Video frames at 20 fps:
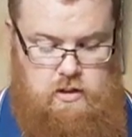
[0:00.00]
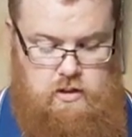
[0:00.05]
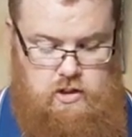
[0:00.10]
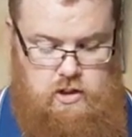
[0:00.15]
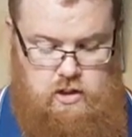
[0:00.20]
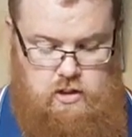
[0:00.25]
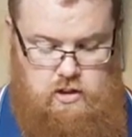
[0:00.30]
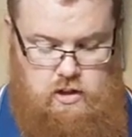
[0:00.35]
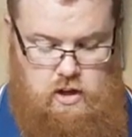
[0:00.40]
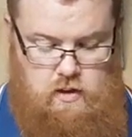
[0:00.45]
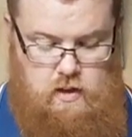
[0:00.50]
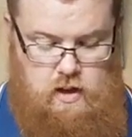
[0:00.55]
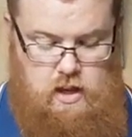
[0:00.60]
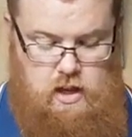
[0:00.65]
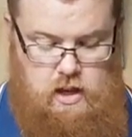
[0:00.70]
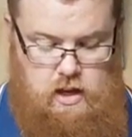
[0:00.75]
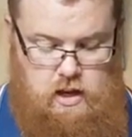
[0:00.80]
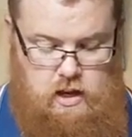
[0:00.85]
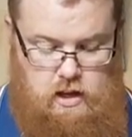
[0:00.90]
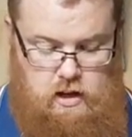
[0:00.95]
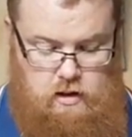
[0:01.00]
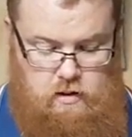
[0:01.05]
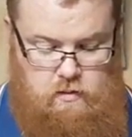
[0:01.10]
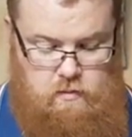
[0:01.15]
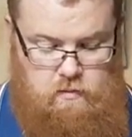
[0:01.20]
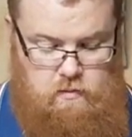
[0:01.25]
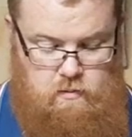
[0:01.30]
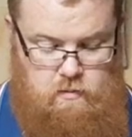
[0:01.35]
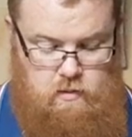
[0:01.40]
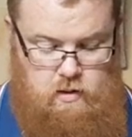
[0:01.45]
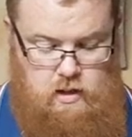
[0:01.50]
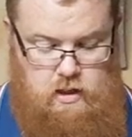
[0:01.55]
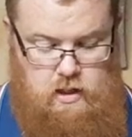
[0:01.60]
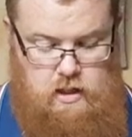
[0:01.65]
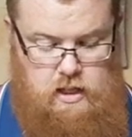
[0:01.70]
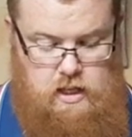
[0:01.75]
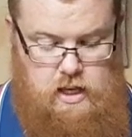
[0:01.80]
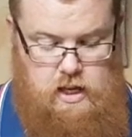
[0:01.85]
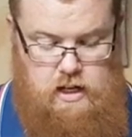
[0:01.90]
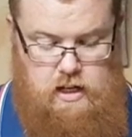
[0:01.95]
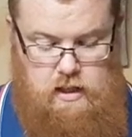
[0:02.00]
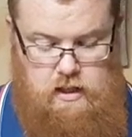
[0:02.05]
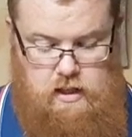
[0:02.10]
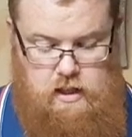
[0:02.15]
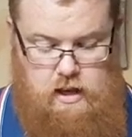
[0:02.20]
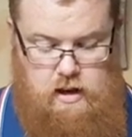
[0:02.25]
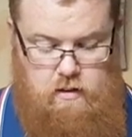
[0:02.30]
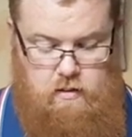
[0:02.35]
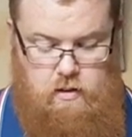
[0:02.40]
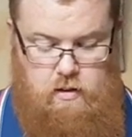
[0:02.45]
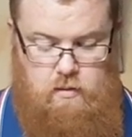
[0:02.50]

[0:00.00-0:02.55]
just so that you can get in there